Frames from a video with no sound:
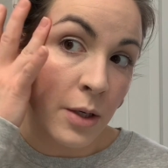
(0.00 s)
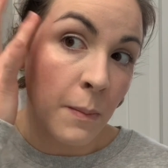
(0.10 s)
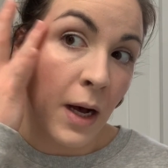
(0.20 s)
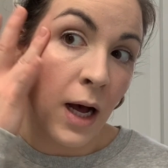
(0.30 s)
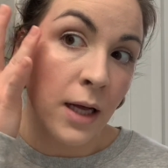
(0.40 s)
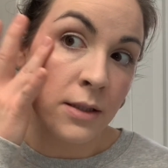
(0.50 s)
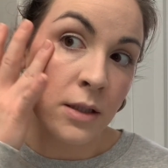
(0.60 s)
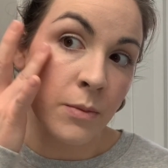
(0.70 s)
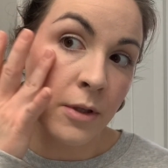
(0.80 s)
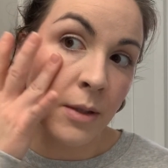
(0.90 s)

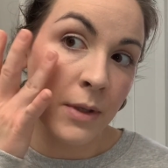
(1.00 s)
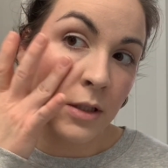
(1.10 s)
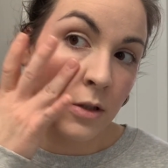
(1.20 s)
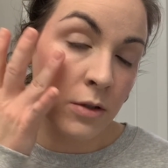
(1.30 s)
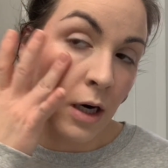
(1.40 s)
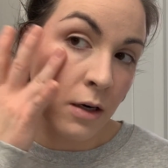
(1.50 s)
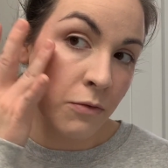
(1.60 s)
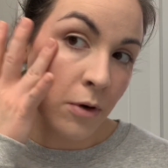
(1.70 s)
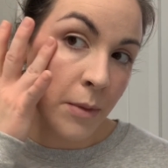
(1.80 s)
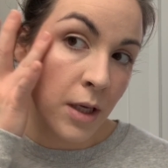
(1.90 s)
possibly be too dark
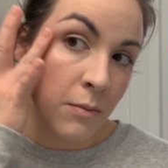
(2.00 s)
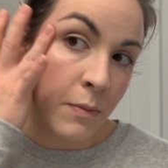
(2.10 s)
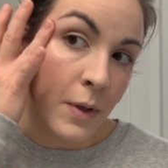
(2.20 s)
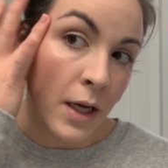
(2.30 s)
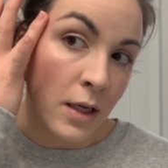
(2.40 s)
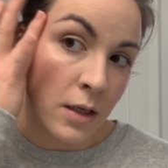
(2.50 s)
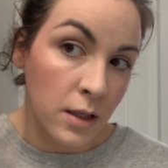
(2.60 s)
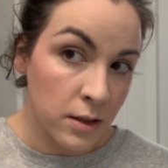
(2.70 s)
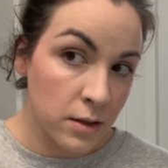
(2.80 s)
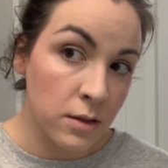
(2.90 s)
for me, but
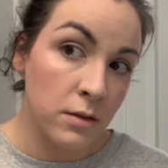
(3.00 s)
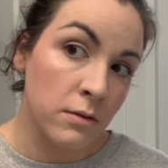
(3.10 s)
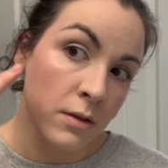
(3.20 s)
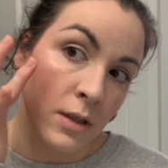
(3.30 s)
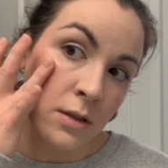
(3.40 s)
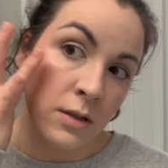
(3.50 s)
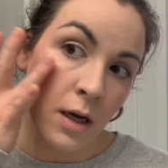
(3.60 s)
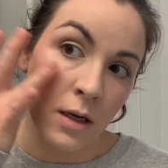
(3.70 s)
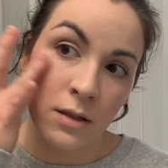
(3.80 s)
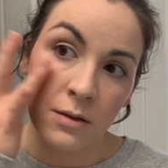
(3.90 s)
it's
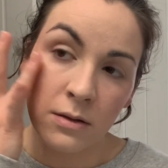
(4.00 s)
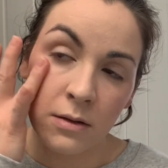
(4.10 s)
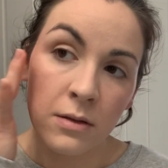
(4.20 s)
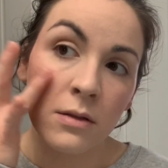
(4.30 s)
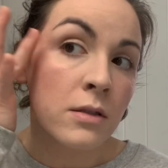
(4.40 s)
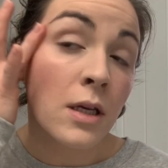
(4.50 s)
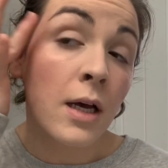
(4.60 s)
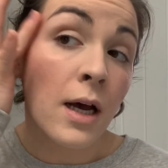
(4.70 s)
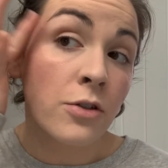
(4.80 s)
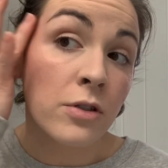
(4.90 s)
not. It's like
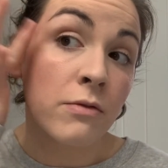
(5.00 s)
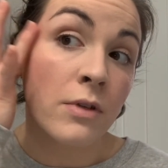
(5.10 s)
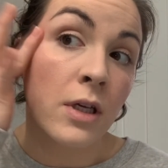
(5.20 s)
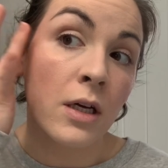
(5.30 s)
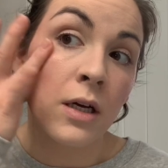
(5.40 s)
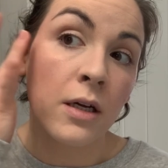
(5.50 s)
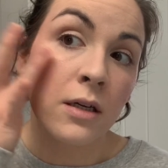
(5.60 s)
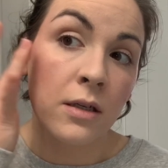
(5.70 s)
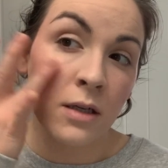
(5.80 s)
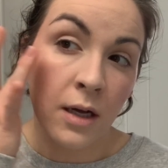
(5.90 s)
actually really good.
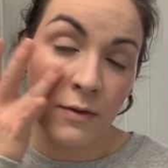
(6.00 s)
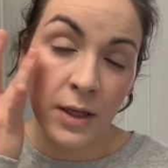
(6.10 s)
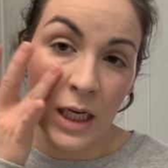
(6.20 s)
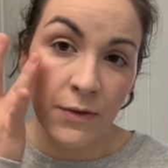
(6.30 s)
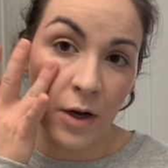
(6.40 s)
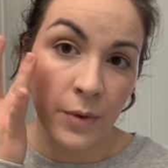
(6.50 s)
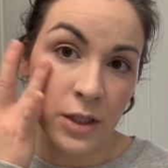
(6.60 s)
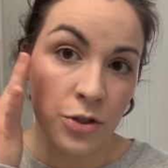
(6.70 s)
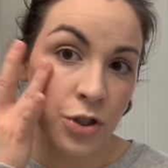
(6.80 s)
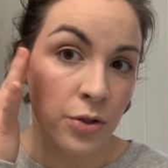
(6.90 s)
I feel like if I
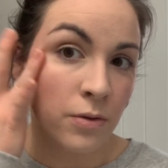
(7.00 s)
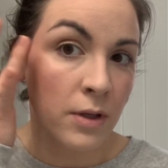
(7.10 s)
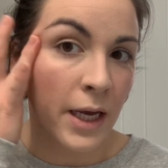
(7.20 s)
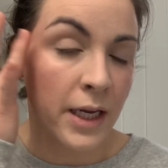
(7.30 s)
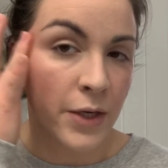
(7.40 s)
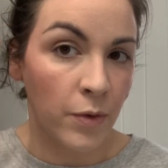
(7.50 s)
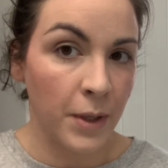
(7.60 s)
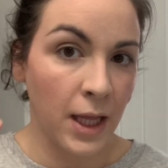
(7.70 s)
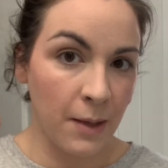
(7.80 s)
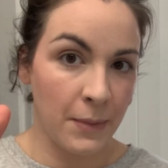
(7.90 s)
went too light it would be
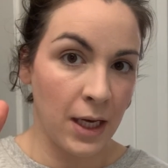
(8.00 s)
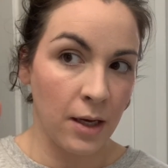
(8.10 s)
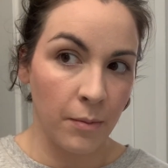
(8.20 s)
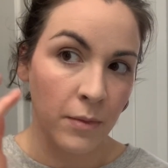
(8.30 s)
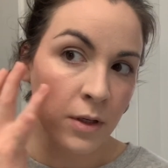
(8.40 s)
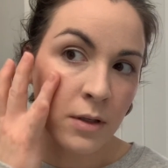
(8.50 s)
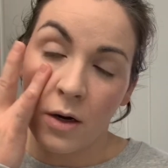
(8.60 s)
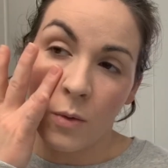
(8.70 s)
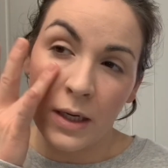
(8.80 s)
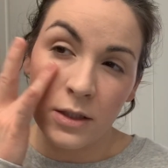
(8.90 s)
like bam. I don't
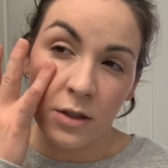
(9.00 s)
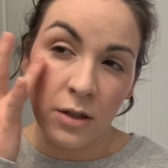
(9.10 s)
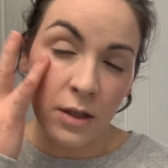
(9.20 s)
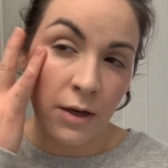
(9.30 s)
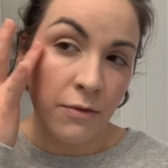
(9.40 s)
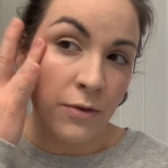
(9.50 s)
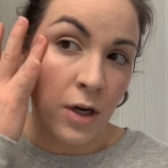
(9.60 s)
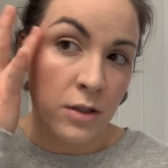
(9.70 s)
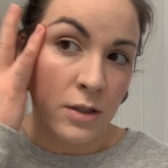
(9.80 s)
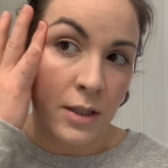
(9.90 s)
want it to look like
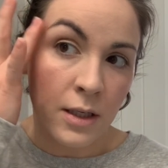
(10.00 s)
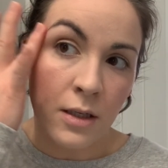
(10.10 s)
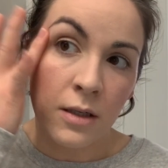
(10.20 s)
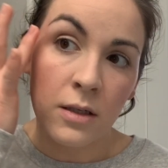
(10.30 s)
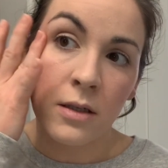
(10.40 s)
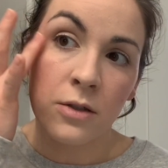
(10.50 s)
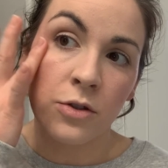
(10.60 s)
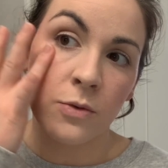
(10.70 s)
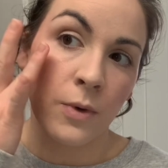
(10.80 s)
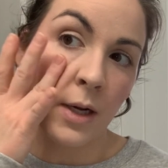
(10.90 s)
frosty.
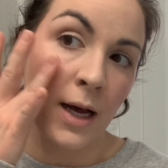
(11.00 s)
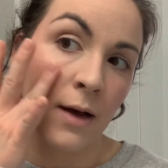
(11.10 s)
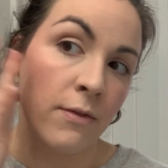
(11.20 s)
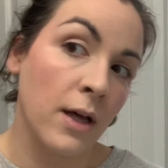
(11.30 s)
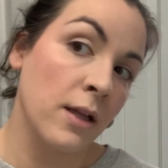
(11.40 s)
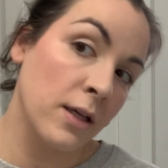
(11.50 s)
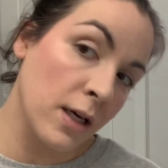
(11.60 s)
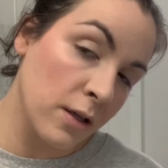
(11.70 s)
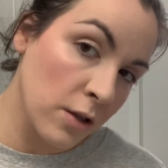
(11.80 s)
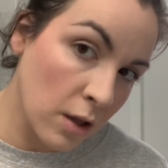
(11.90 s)
Just want to have that
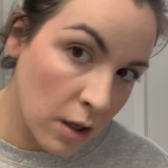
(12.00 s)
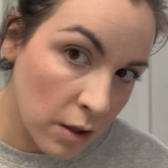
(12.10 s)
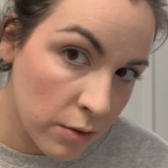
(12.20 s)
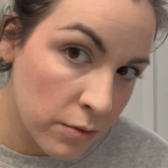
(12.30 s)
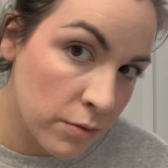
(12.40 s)
like glow.